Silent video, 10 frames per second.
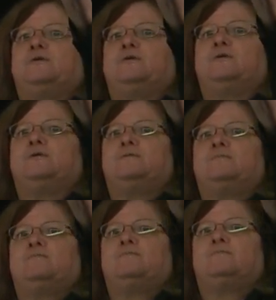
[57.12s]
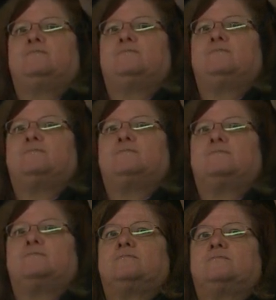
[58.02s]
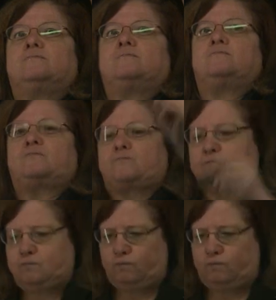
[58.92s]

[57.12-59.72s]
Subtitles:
[no speech]